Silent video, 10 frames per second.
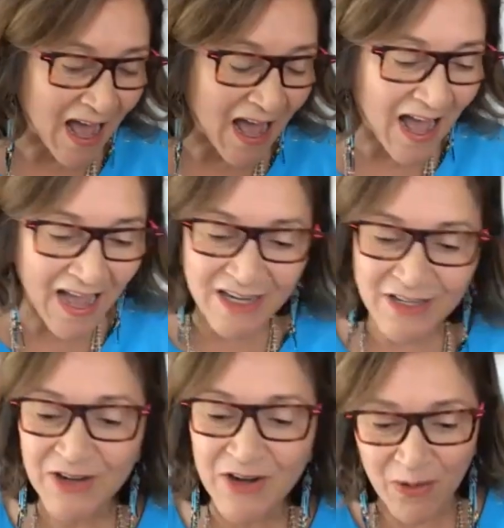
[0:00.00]
I
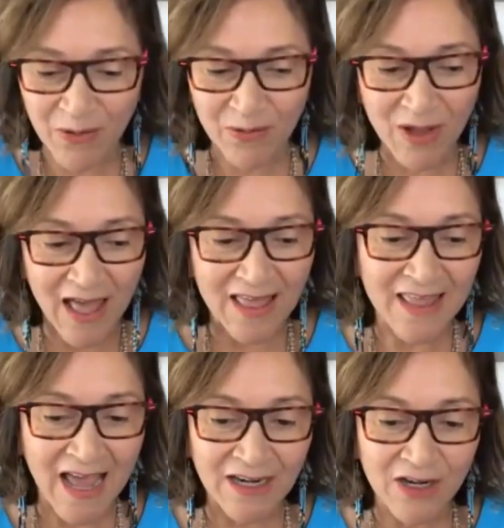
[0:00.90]
know
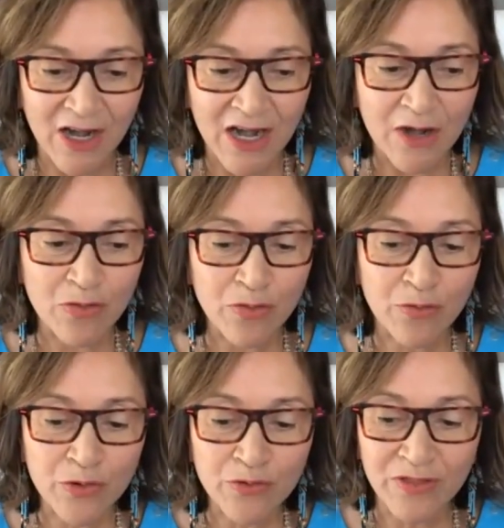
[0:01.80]
that
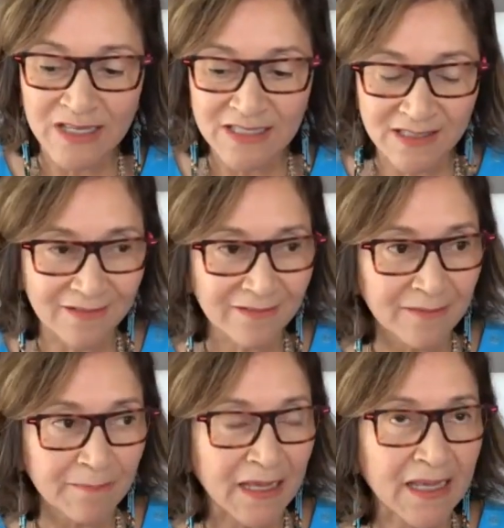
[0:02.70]
through this,
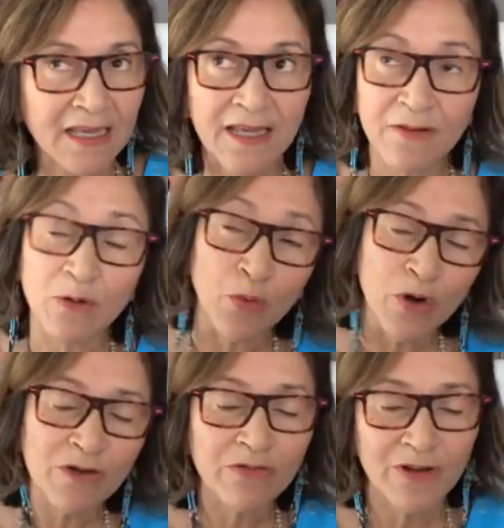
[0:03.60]
if it
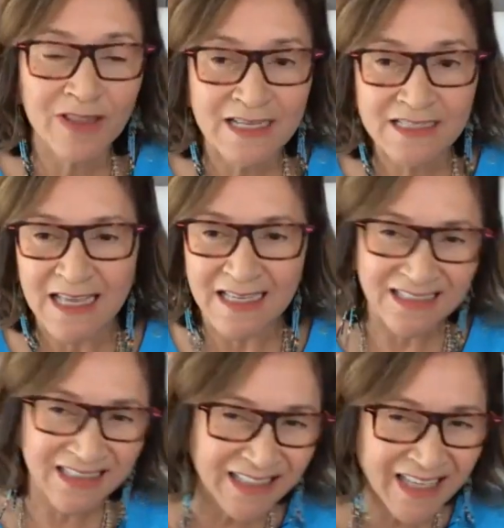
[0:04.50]
weren't for this
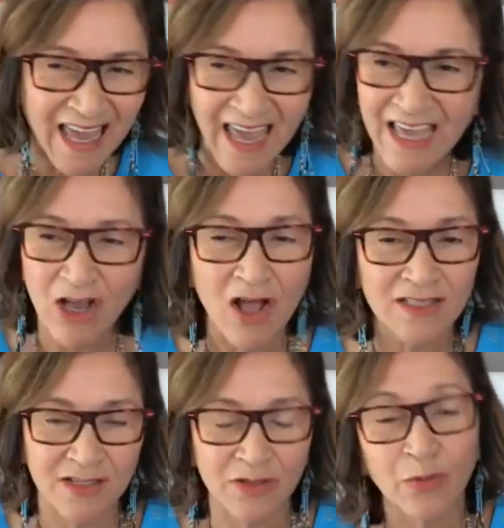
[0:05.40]

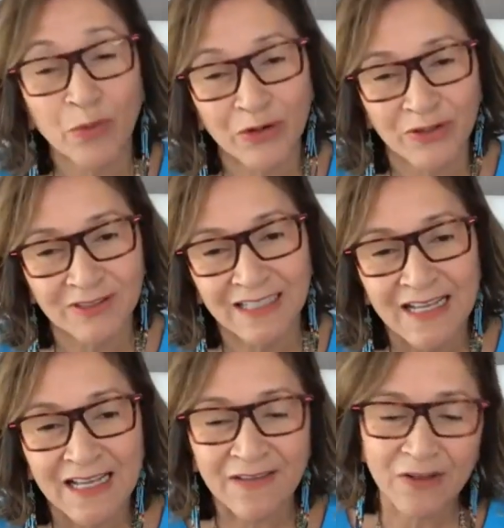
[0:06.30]
chaos in the world,
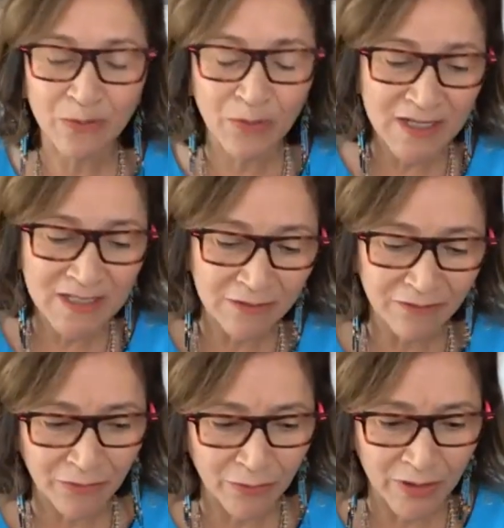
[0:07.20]
if it wasn't
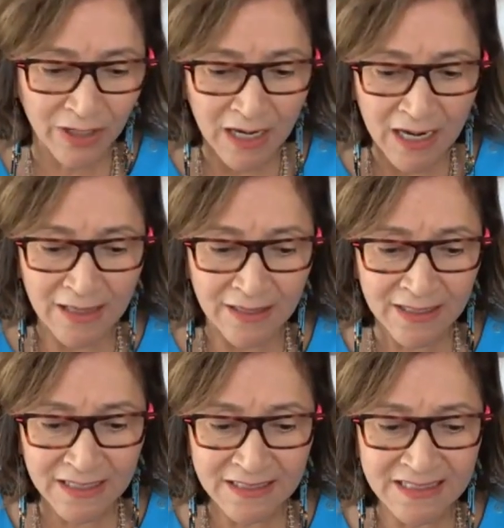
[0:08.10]
for
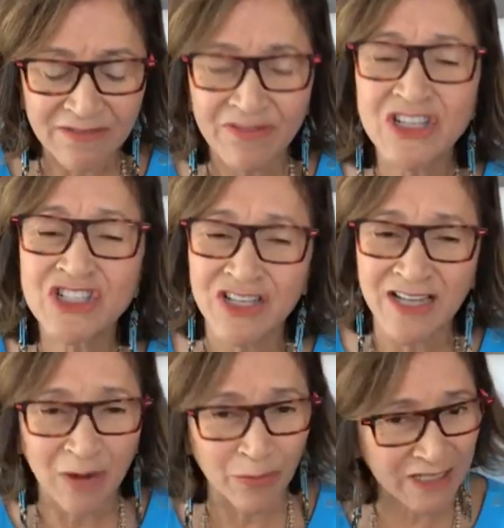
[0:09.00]
the division
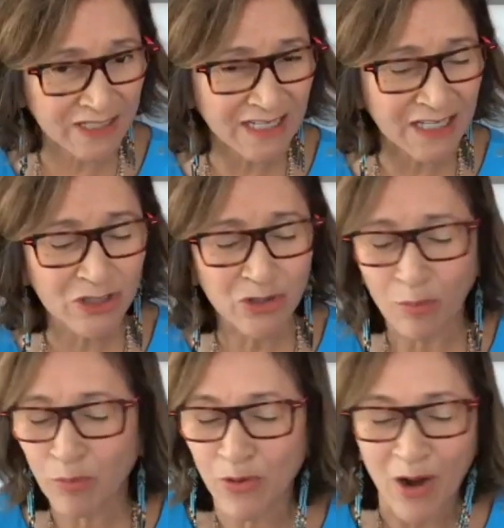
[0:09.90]
that we see so
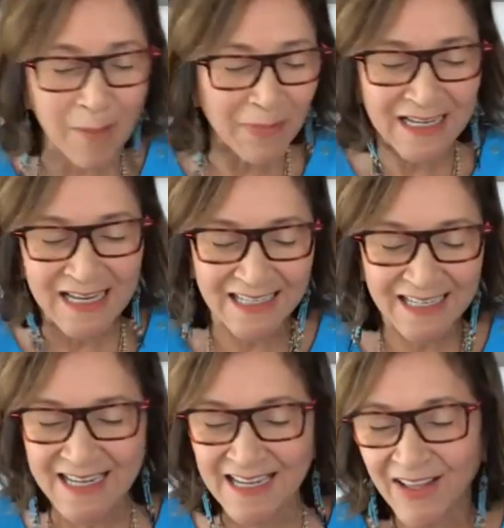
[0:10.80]

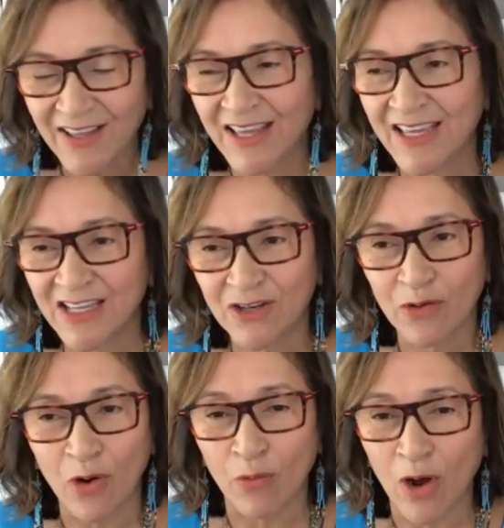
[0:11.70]
prominently in
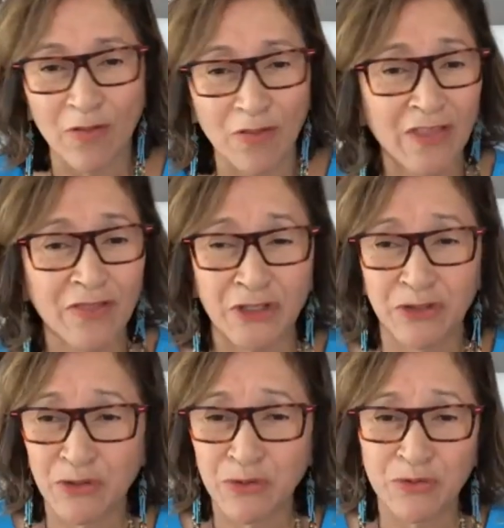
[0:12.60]
on in the
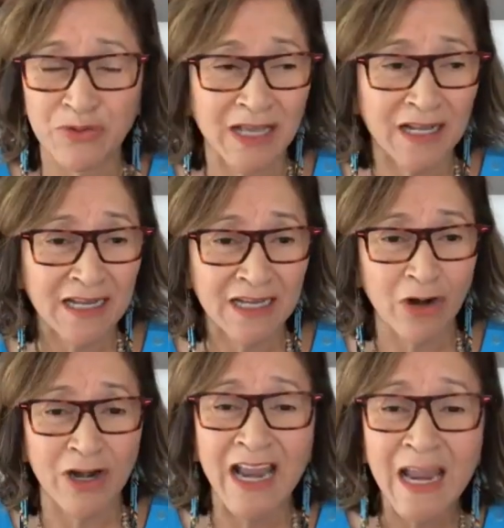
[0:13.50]
news and in
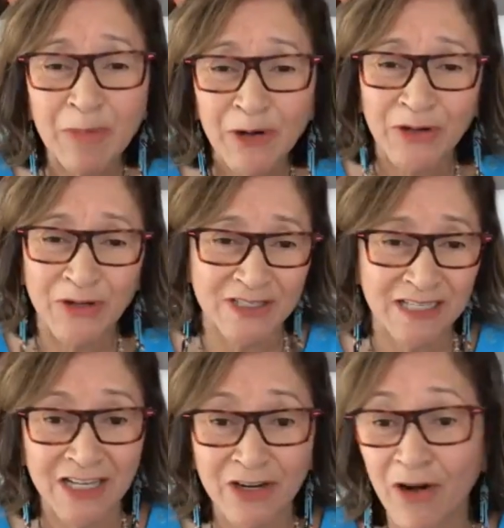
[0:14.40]
our neighborhoods
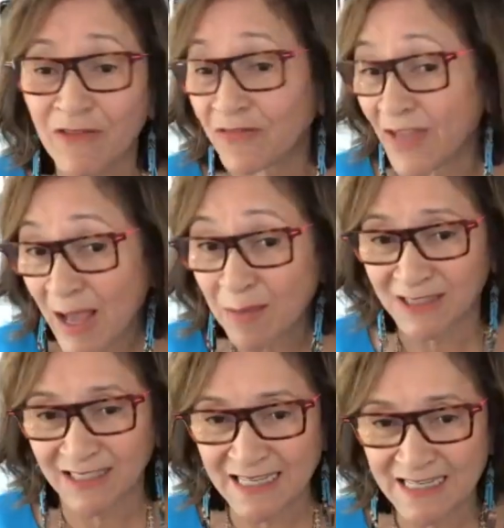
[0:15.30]
and in our
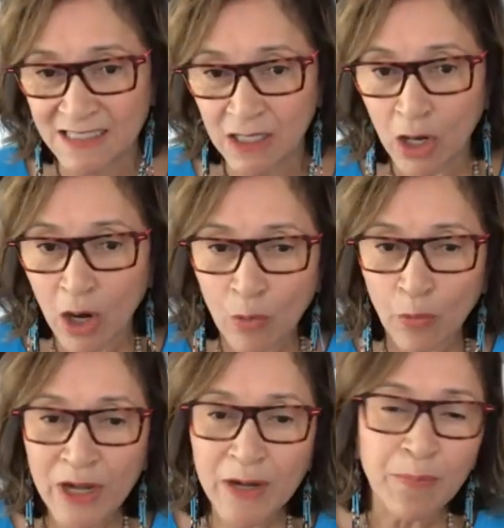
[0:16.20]
families,
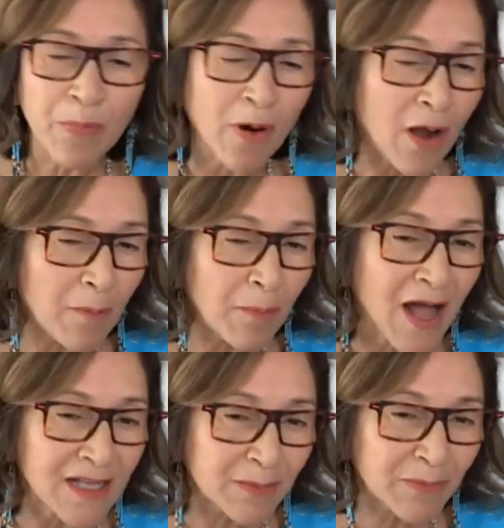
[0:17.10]
we po
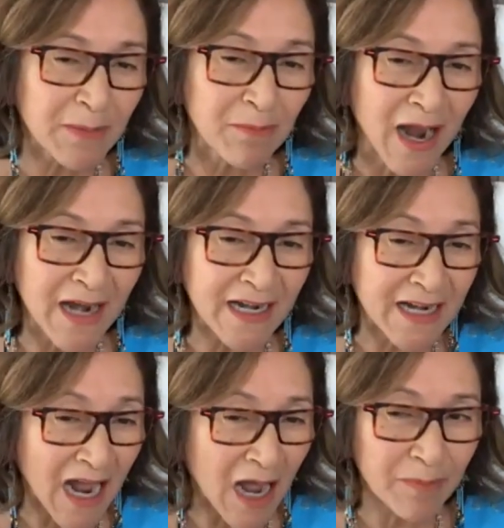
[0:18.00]
possibly might
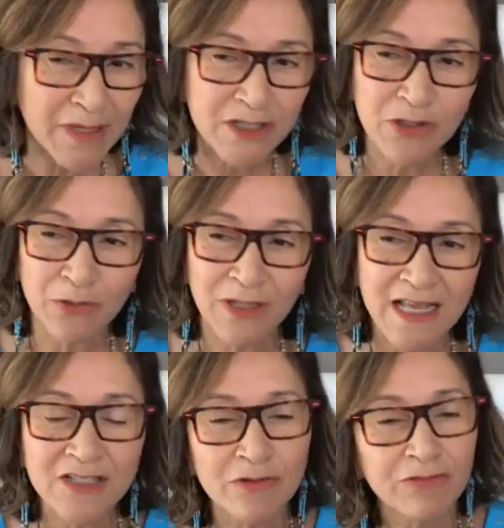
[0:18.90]
not be so
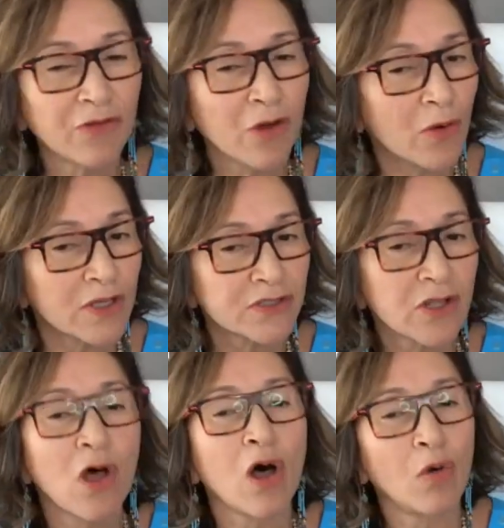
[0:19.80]
laser focused
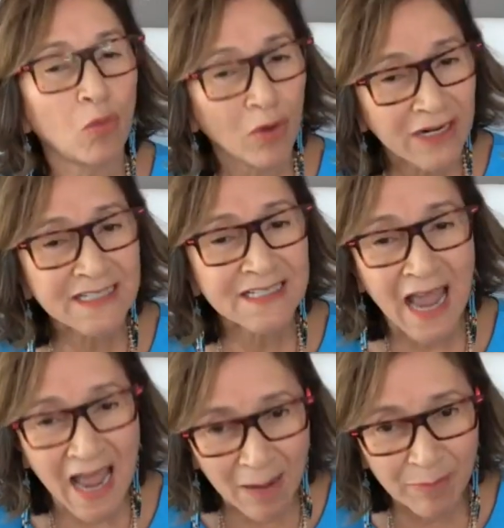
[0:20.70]
on what is
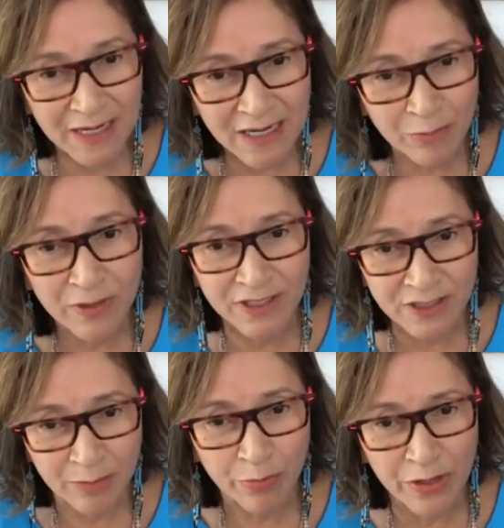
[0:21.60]
happening with the
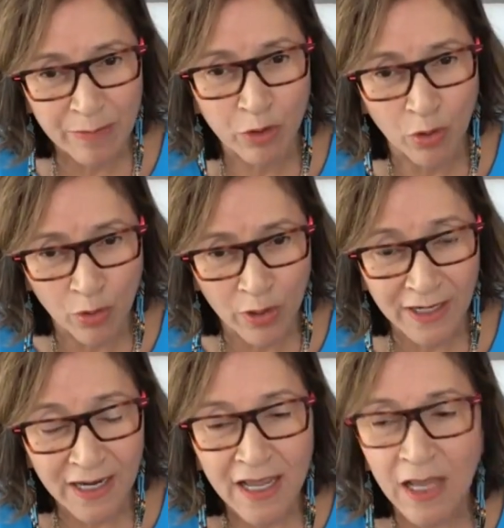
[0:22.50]
Supreme Court
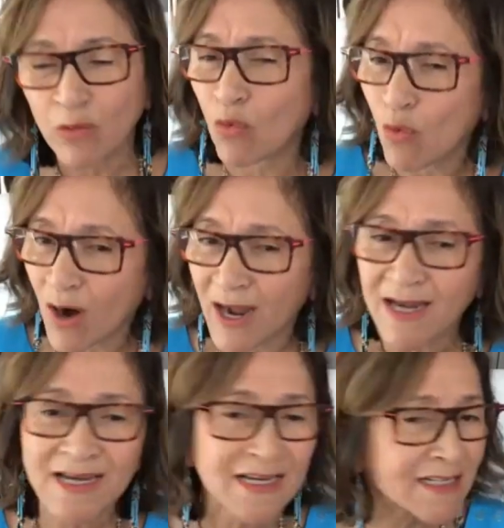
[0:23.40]
and why
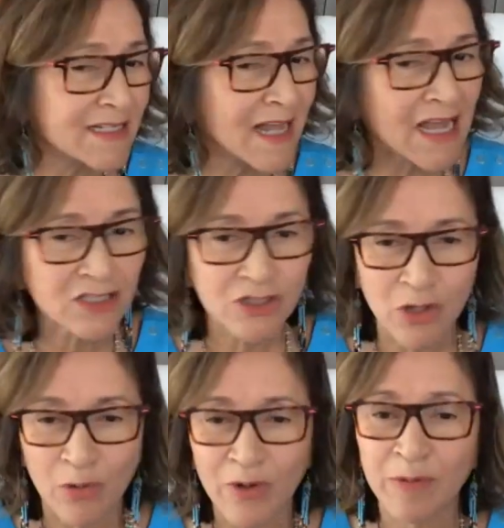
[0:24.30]
is that
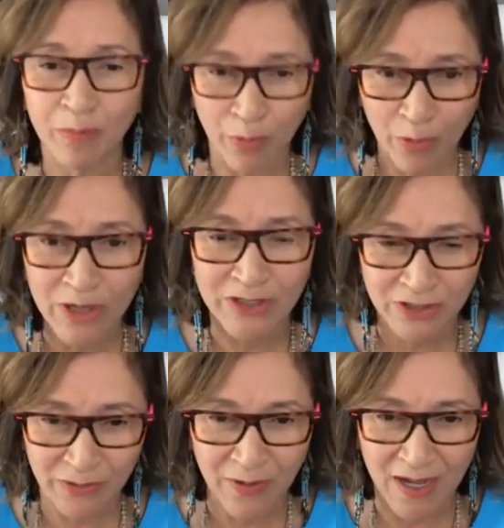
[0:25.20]
so important
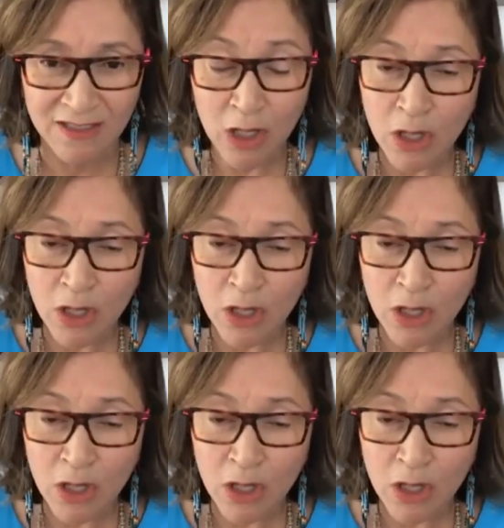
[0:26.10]
to us.